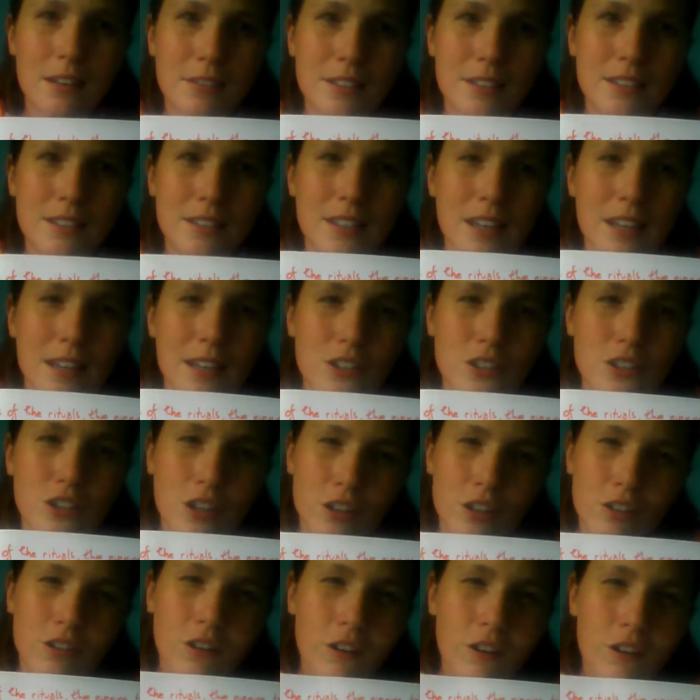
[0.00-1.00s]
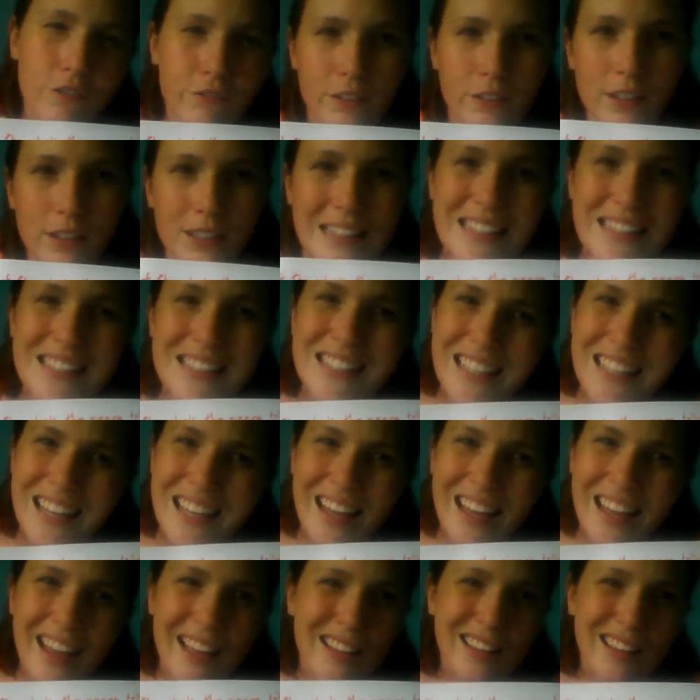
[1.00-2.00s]
and tell each other our feelings
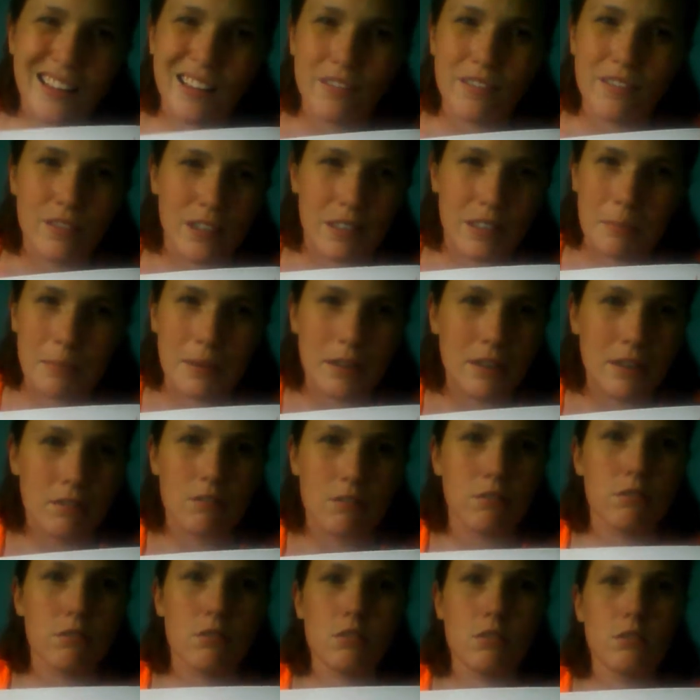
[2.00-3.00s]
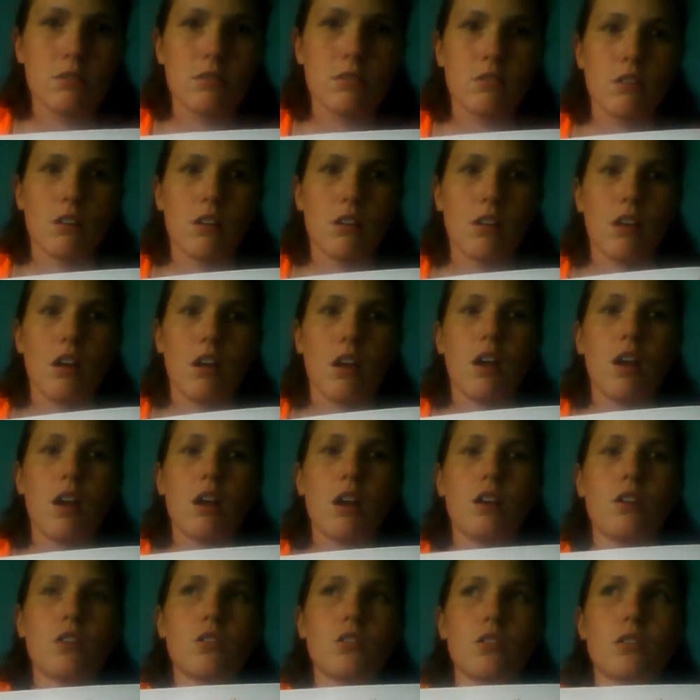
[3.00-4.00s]
at the evening meals.
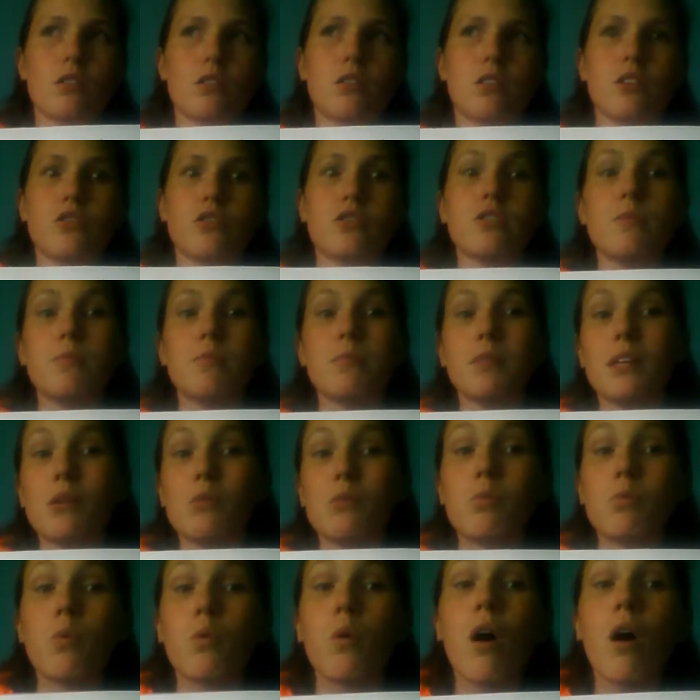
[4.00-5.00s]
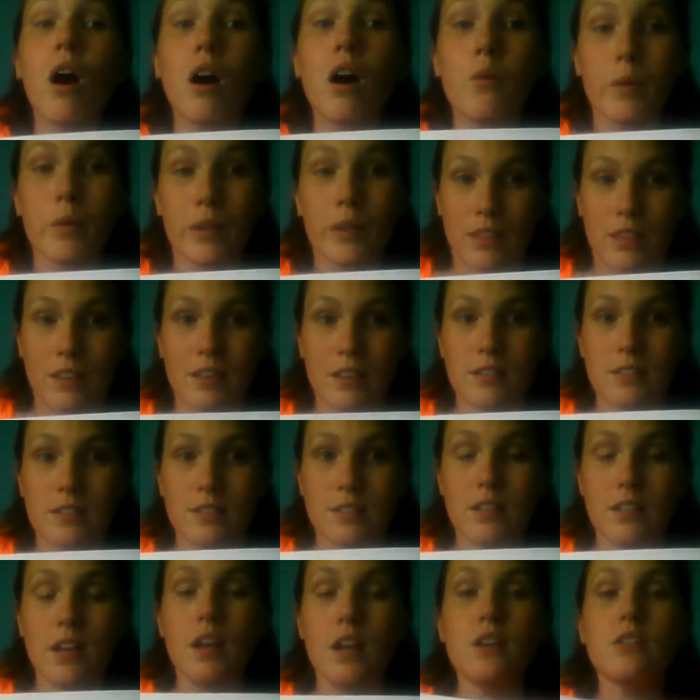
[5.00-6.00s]
There's something wrong with
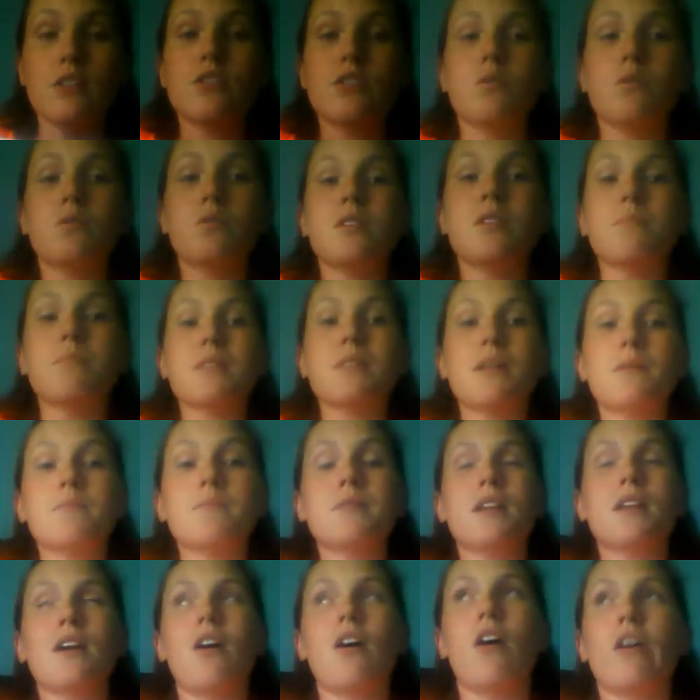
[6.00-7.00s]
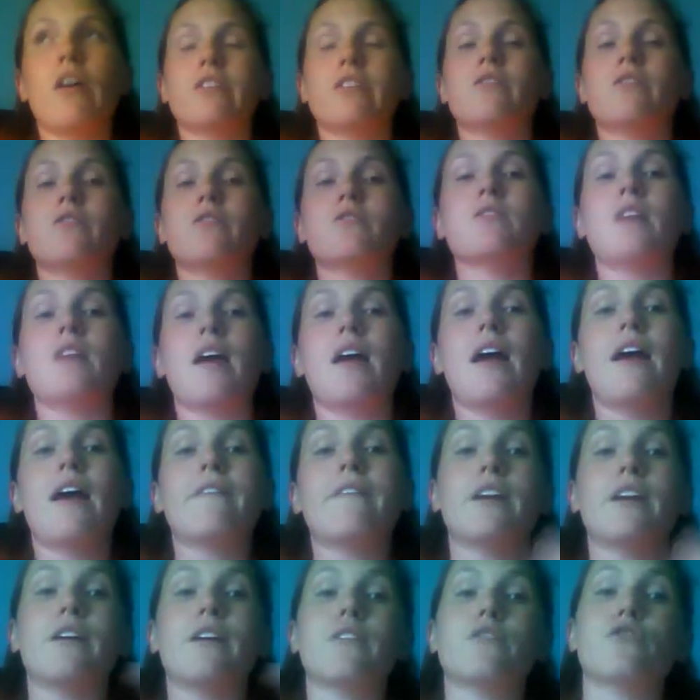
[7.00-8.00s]
this. So sometimes authors have
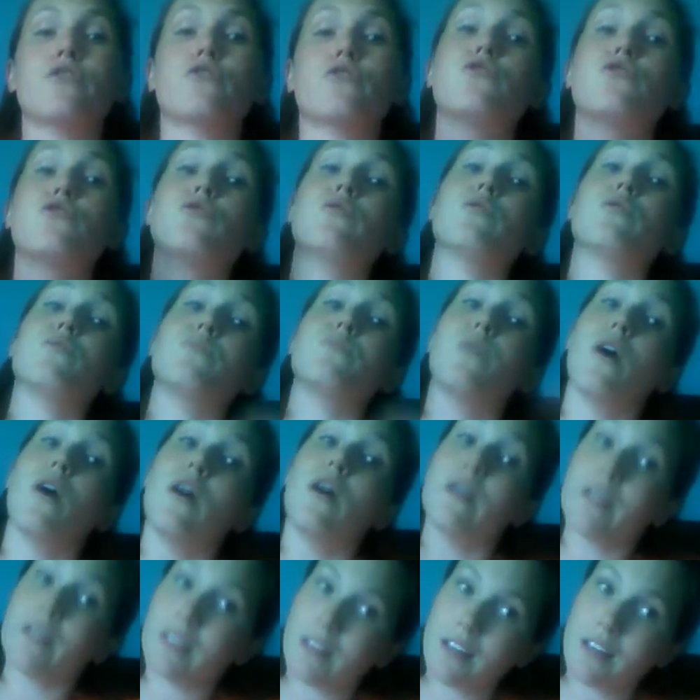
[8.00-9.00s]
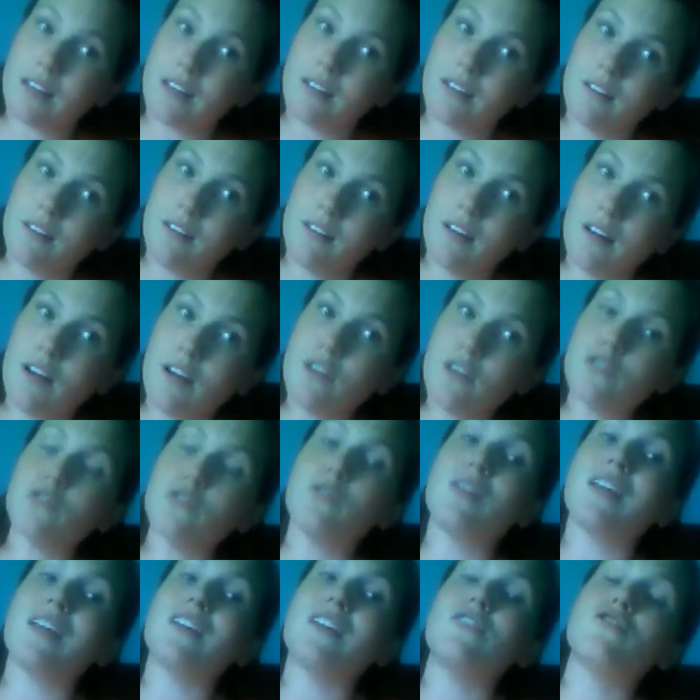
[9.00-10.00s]
characters do the wrong thing so
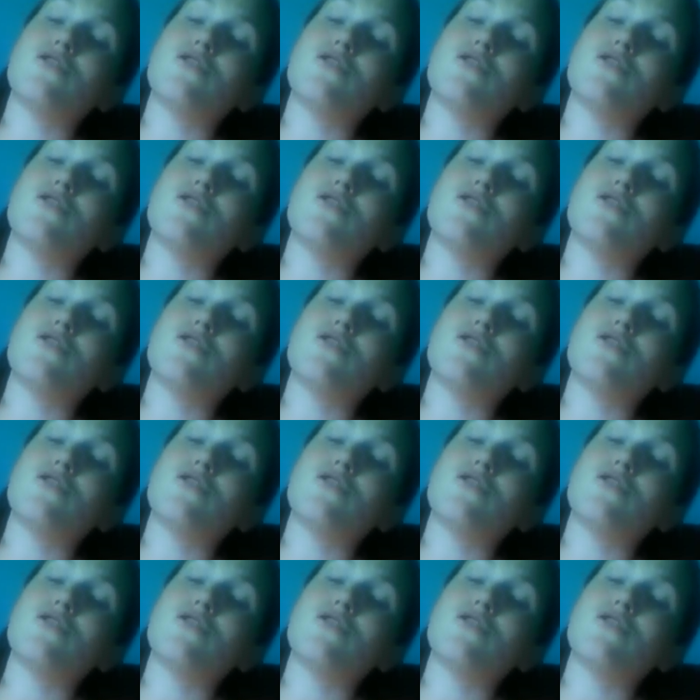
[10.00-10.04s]
they can